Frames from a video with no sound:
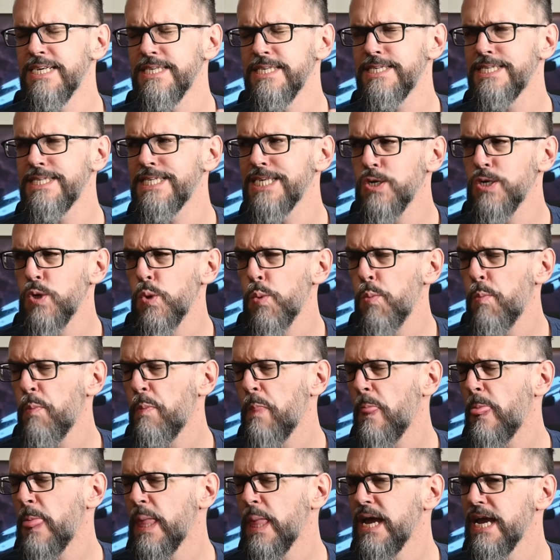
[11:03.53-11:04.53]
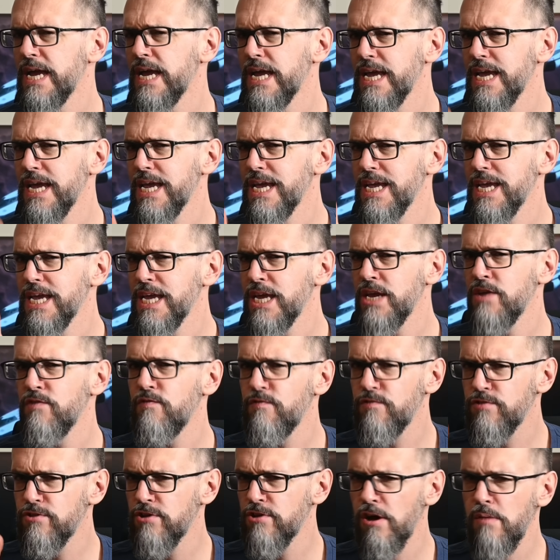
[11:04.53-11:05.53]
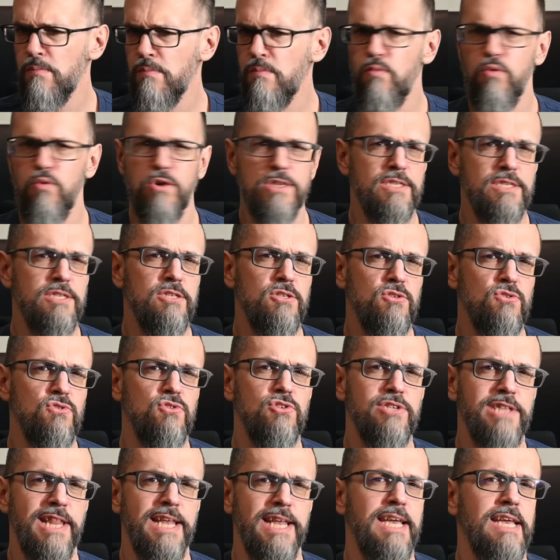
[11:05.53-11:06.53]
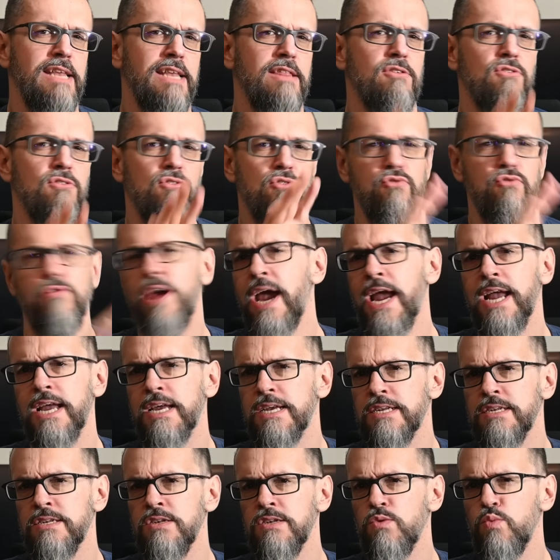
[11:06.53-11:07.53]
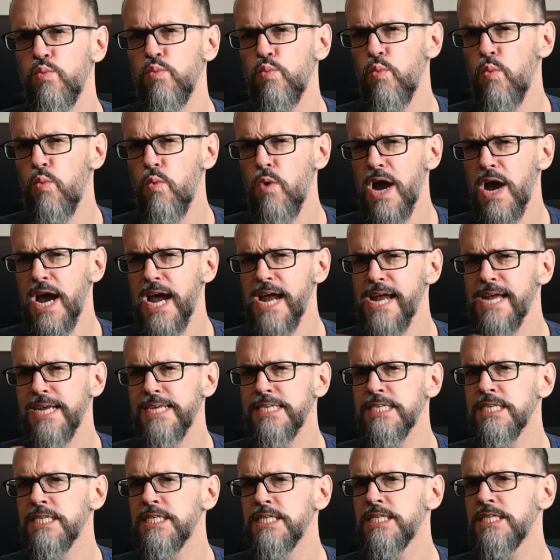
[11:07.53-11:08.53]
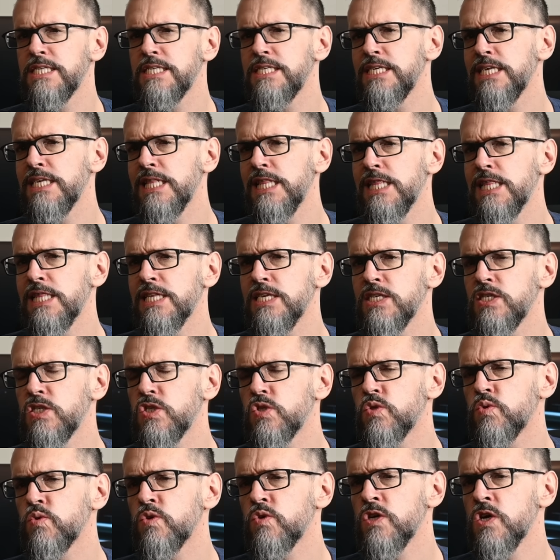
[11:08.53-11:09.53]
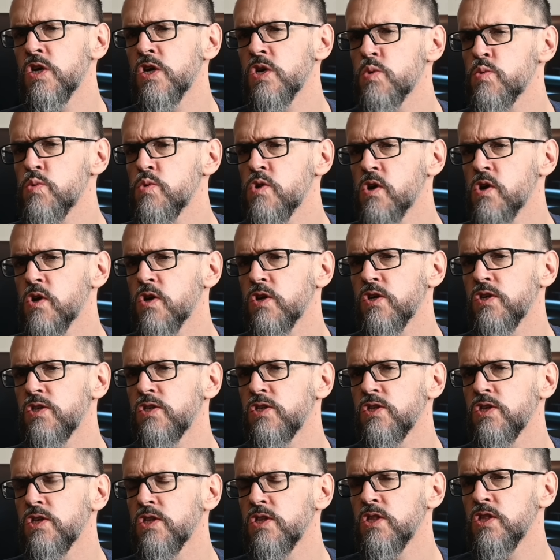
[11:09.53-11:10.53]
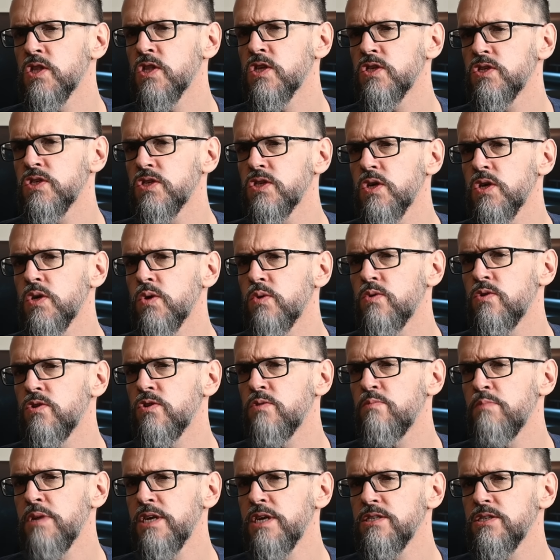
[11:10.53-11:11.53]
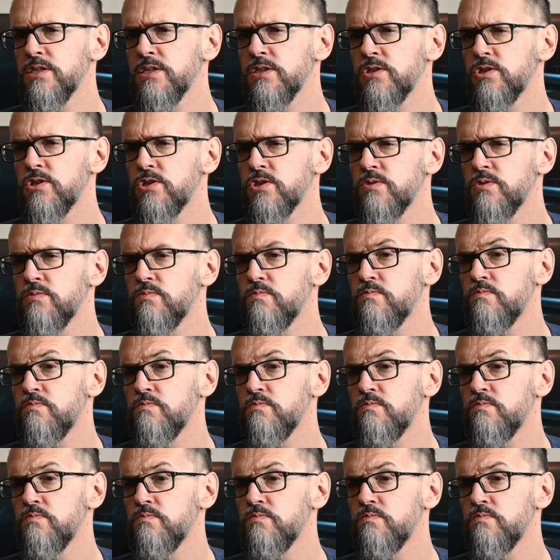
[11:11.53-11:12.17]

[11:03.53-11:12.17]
So, if Tom wants to slay the Kraken, why is it still destroying rockets in this coded message?